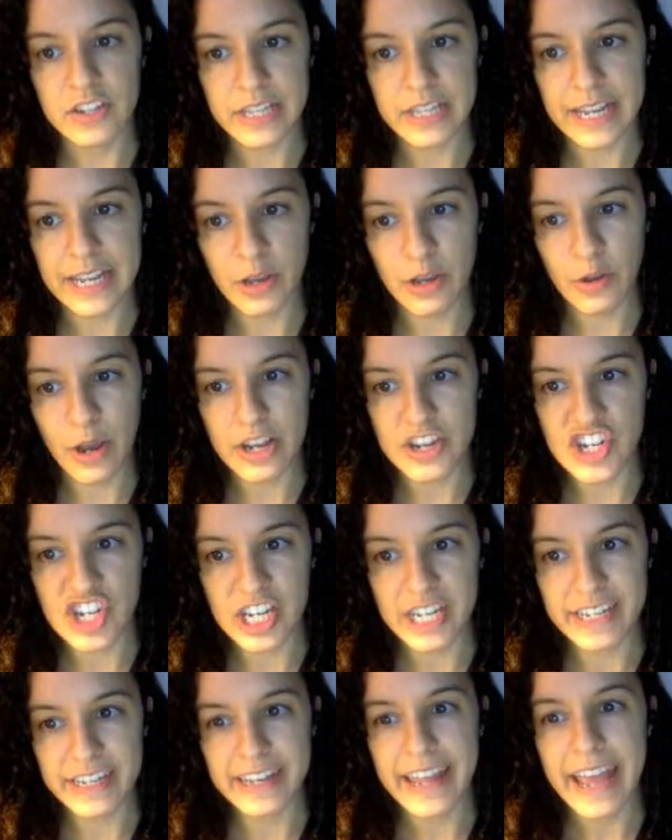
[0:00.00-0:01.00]
Here's a lightning
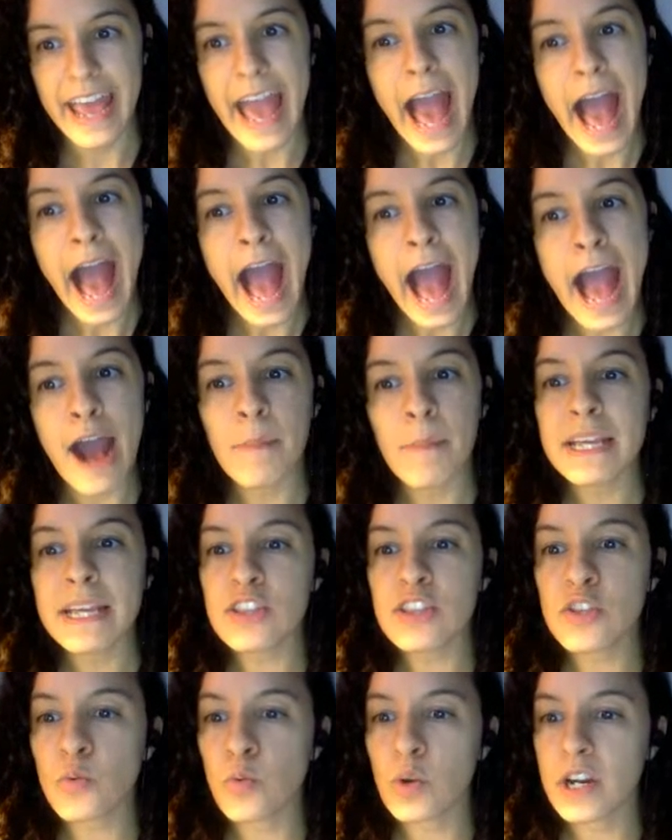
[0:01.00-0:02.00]
question. How
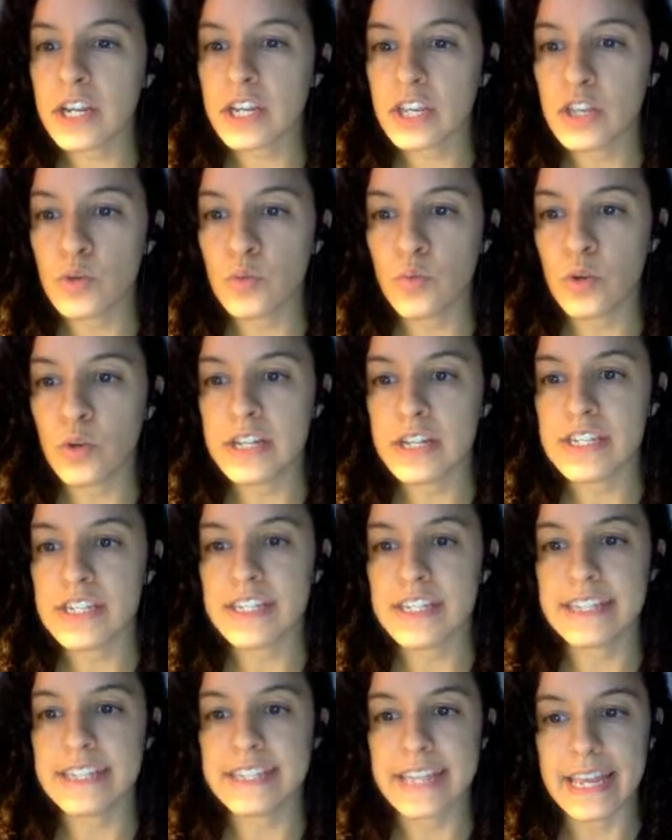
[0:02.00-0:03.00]
might the work you want
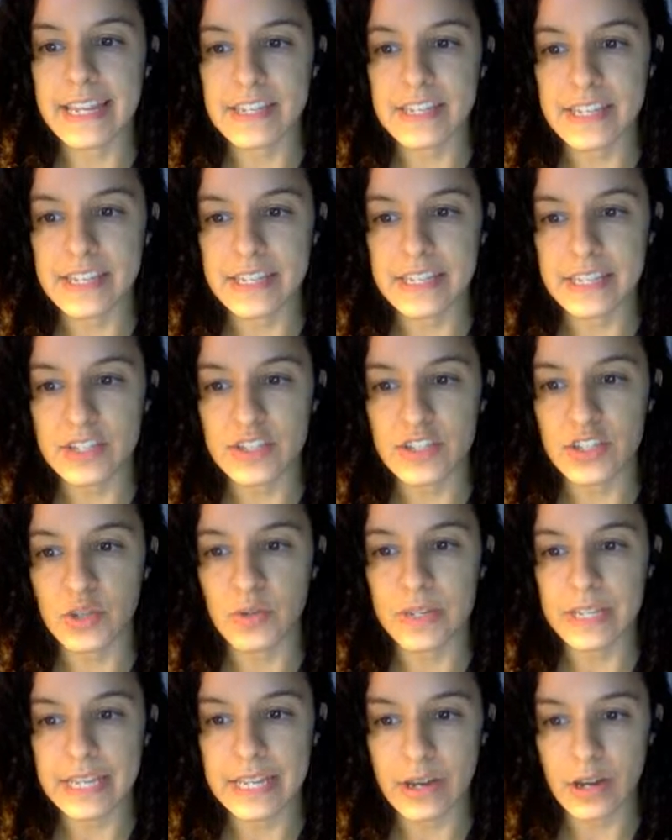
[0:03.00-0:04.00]
to send to these
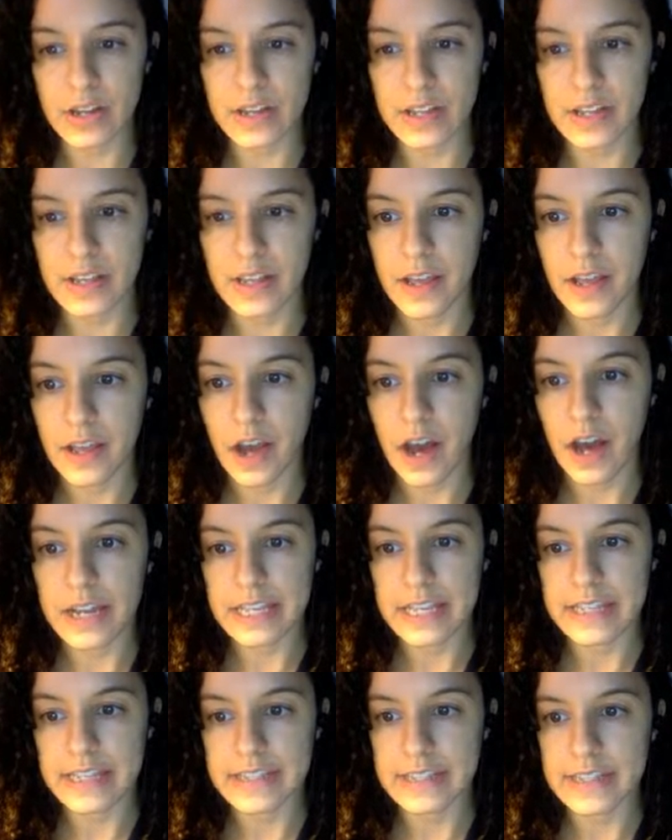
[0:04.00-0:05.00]
unique
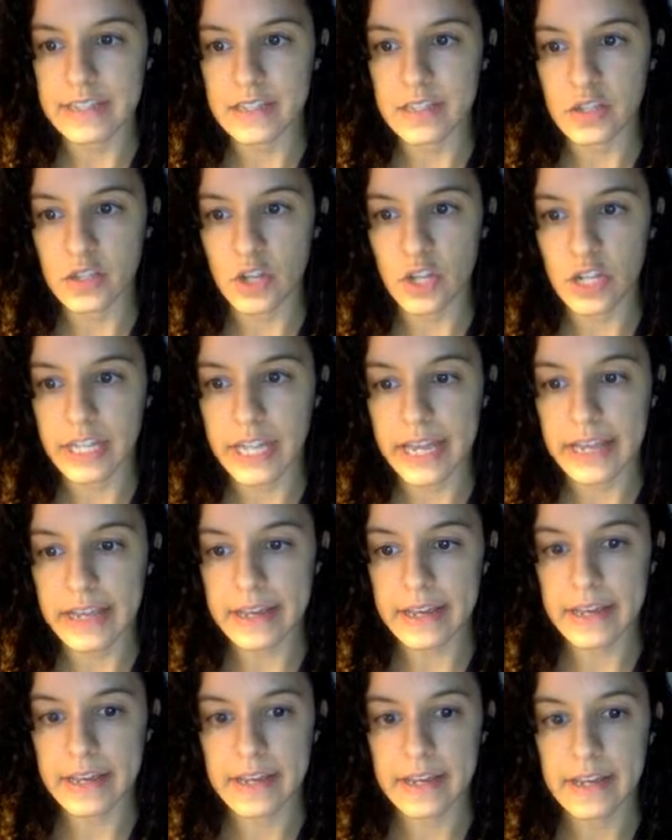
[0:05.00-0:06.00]
audiences look like?
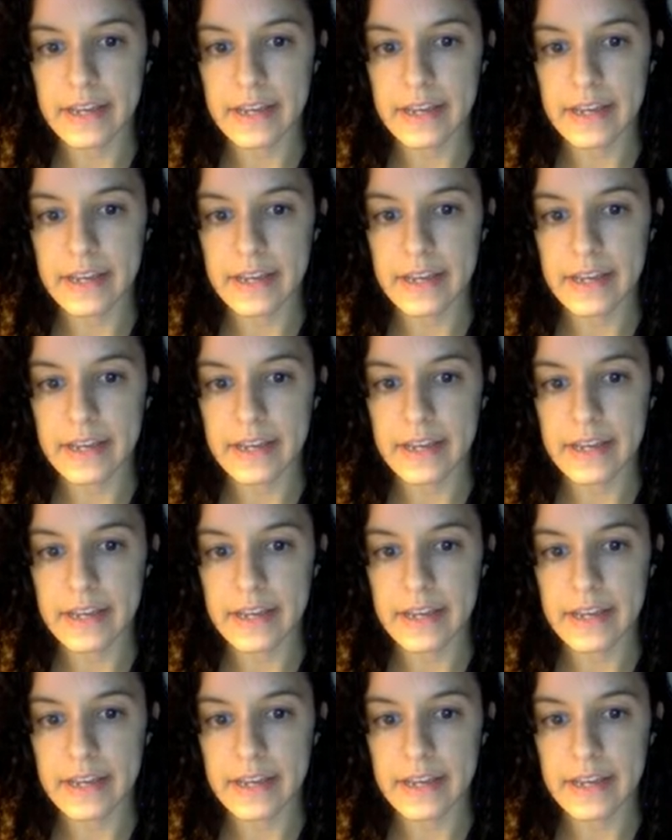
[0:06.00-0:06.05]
